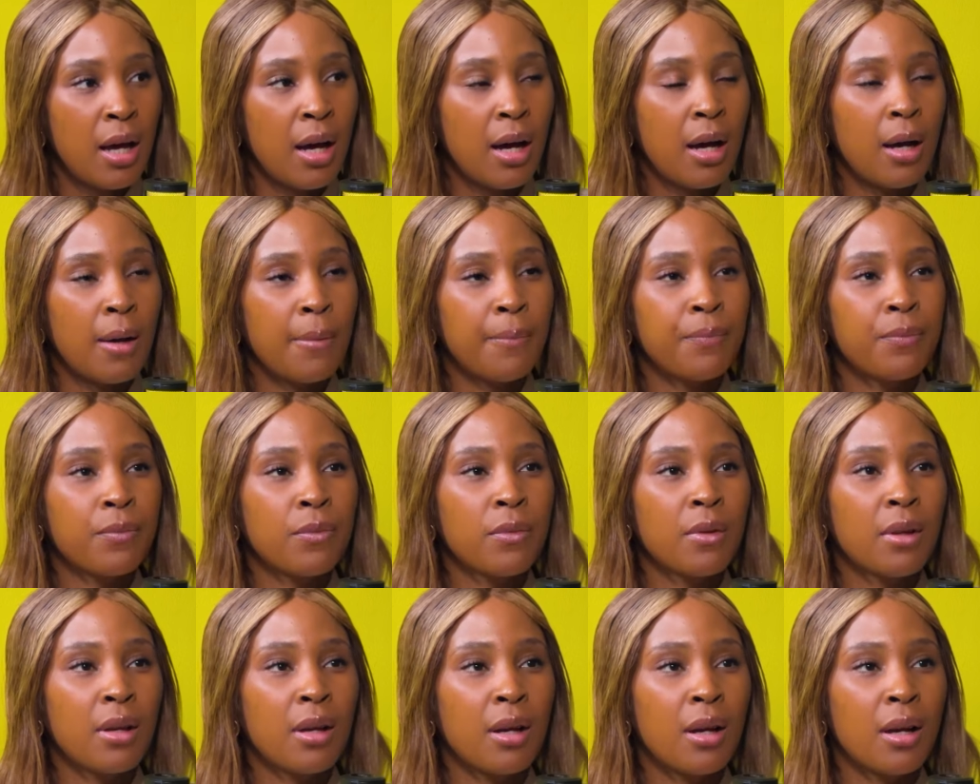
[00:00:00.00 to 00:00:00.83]

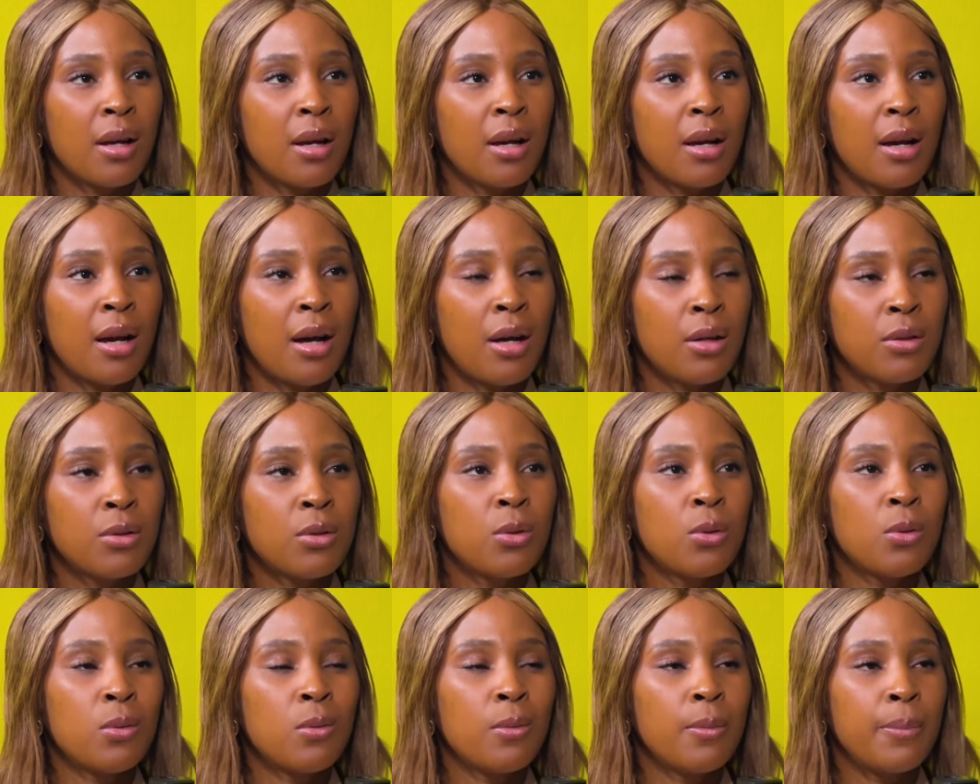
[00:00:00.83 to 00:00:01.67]
Um, how
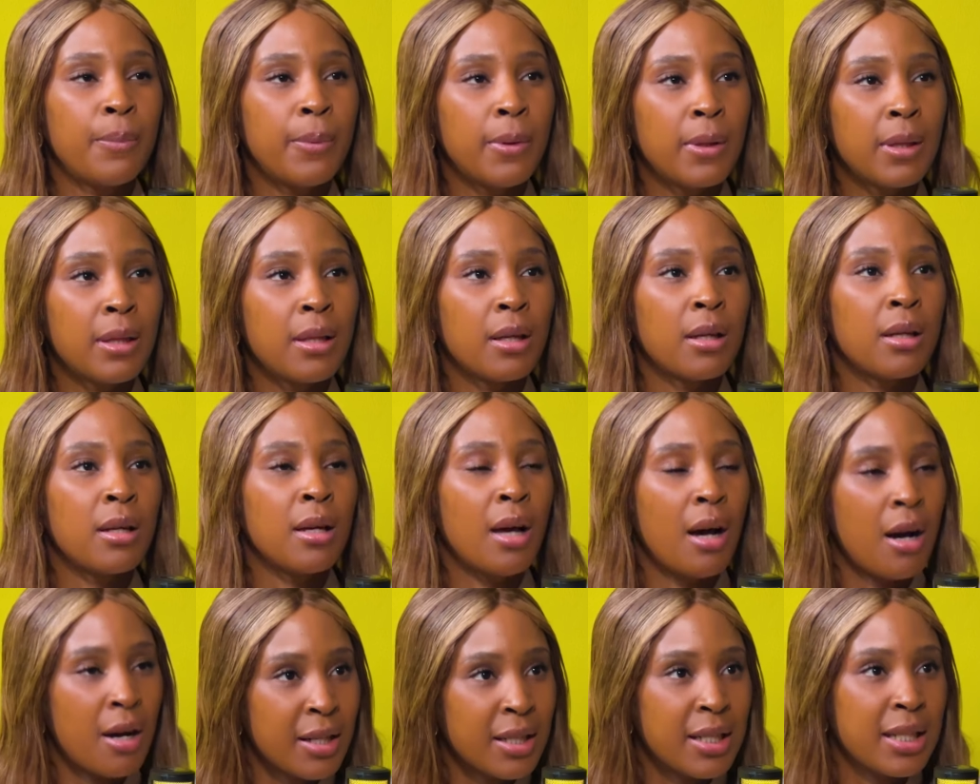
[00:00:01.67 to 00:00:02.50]
to put the
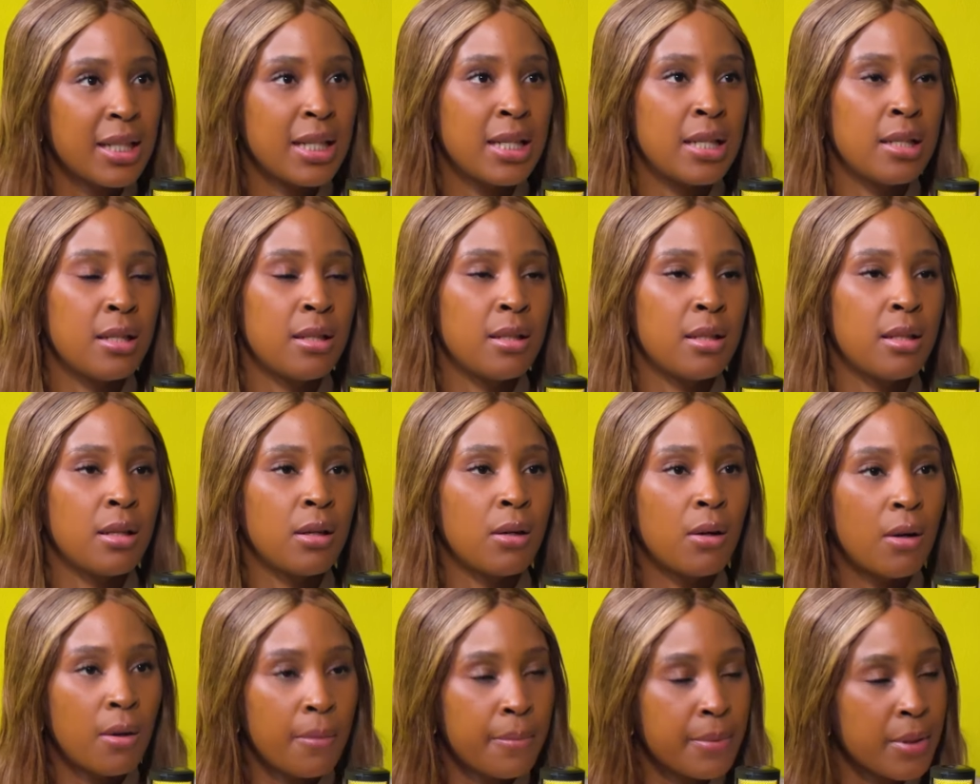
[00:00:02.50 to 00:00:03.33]
art in the
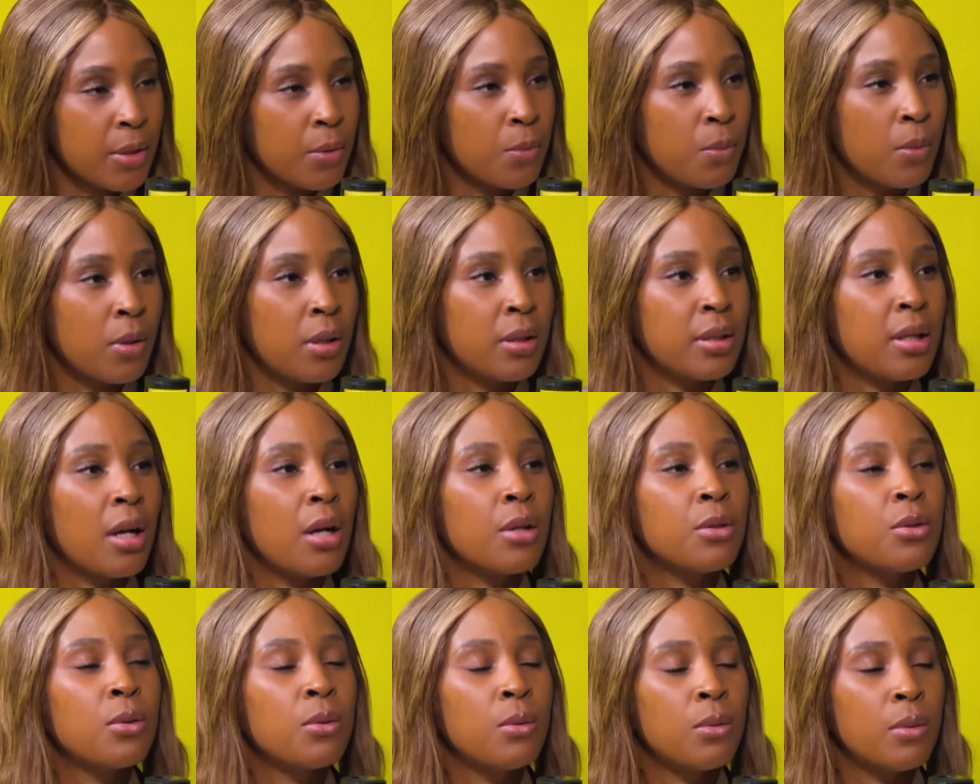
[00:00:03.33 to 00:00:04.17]
corporate world?
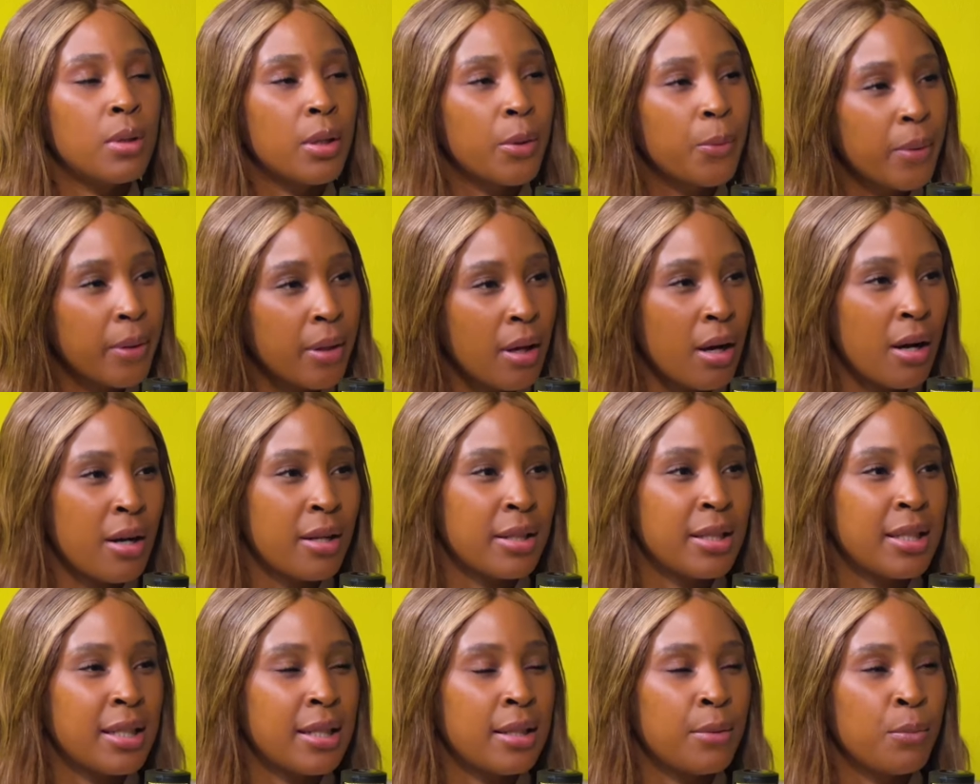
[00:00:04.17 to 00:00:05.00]
How to work with
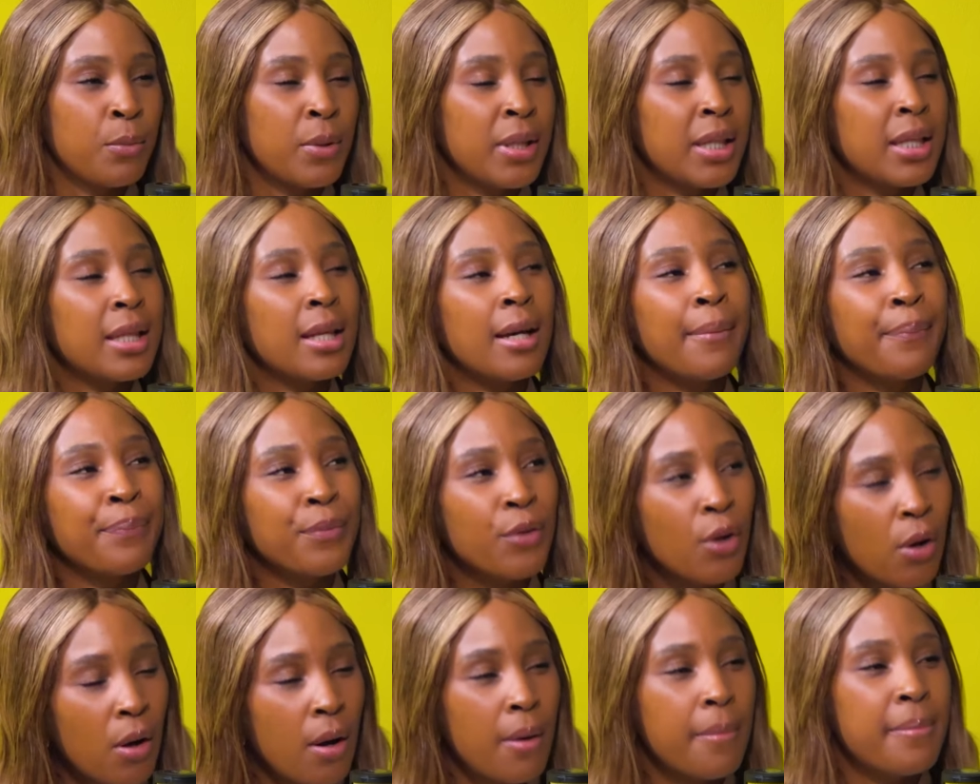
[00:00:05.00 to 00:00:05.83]
art with um
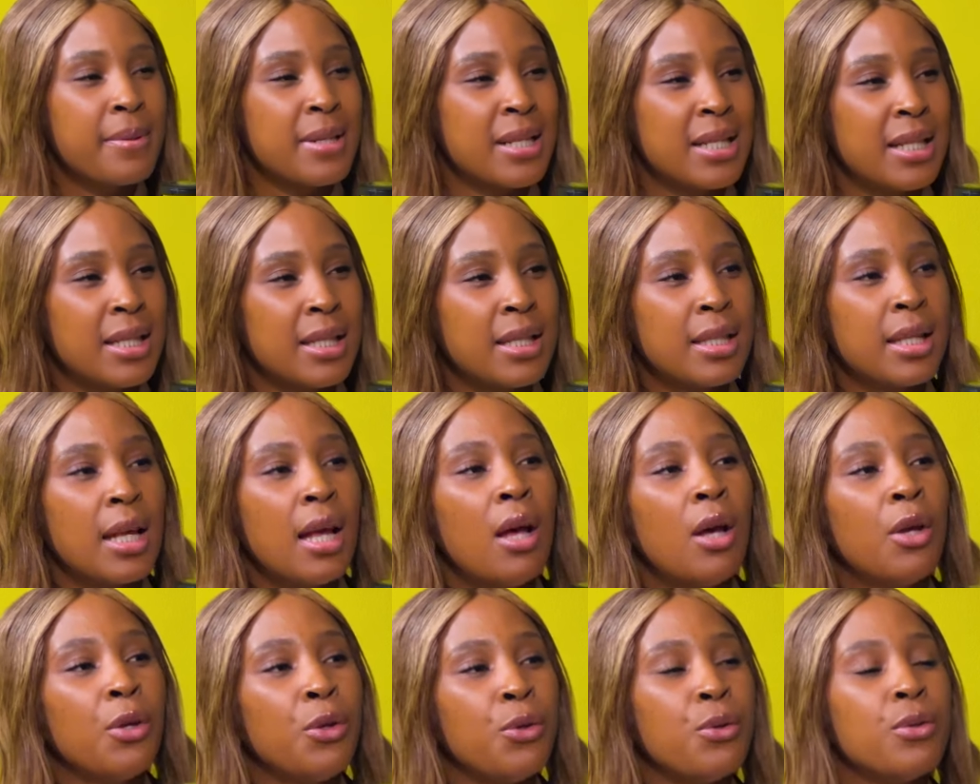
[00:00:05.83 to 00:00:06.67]
corporates
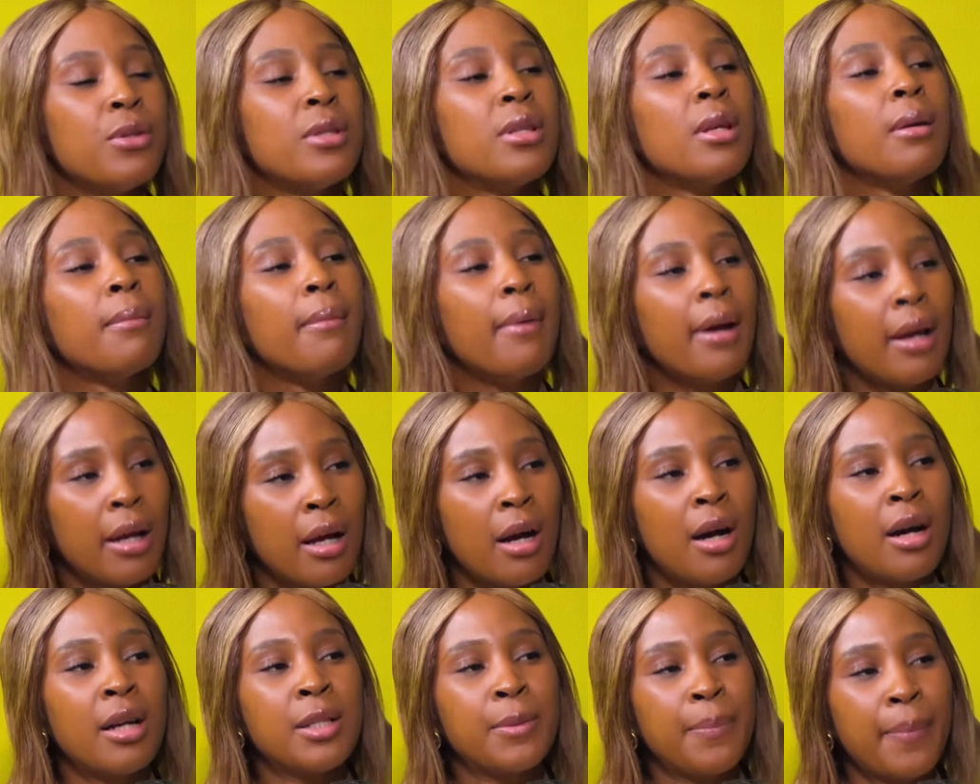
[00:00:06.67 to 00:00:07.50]
using my
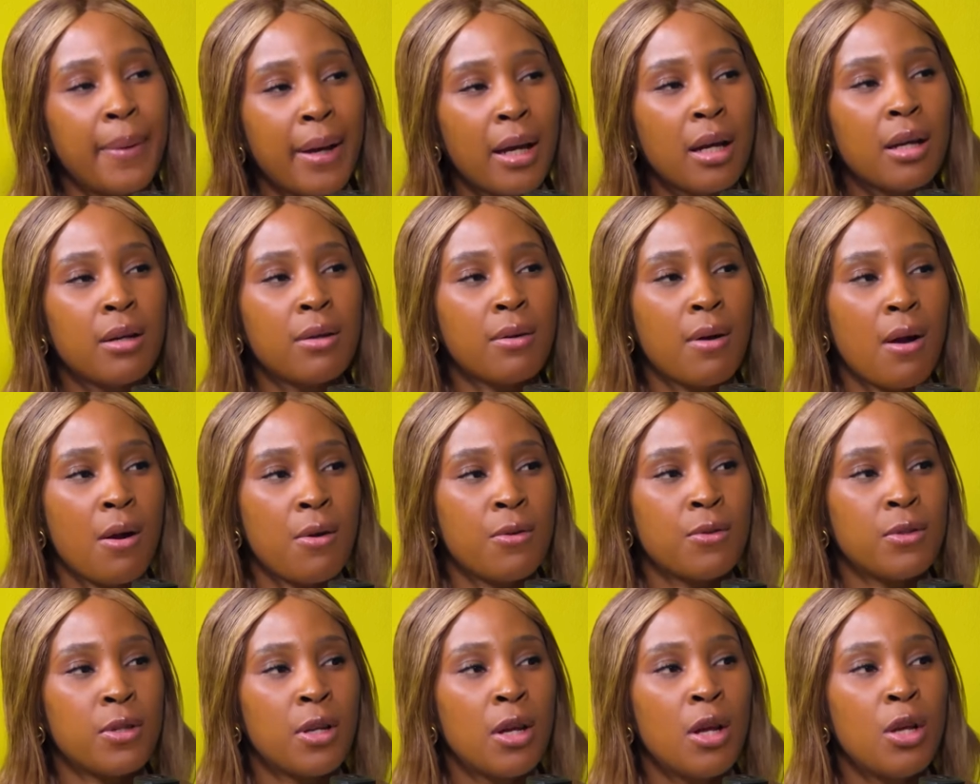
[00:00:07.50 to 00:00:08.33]
art
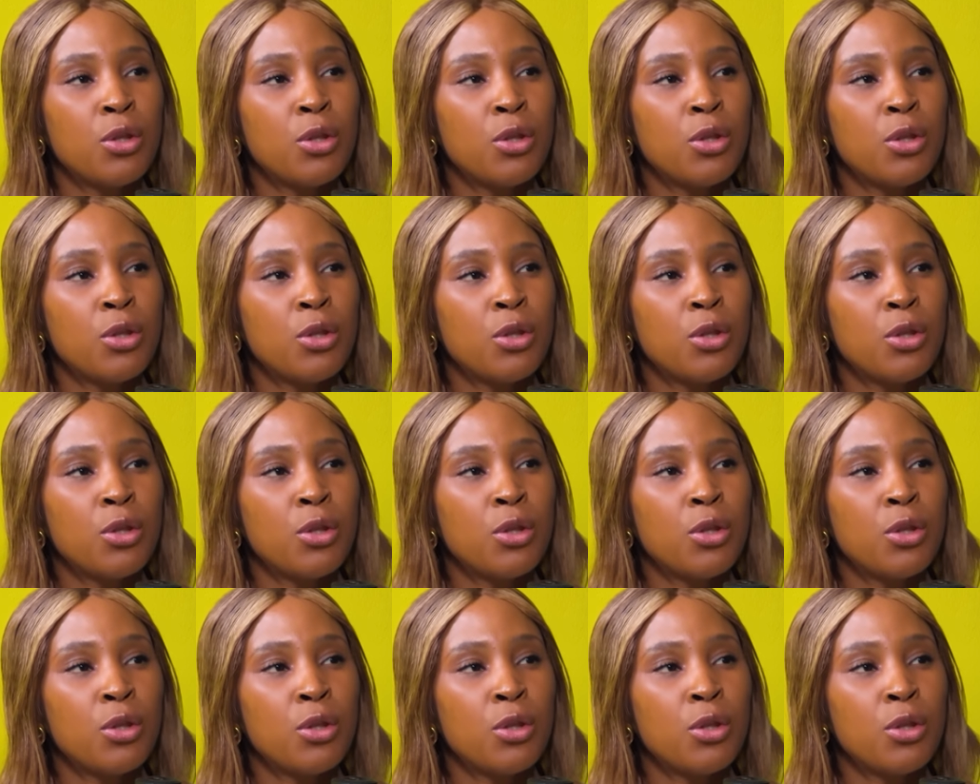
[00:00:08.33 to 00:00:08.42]
background.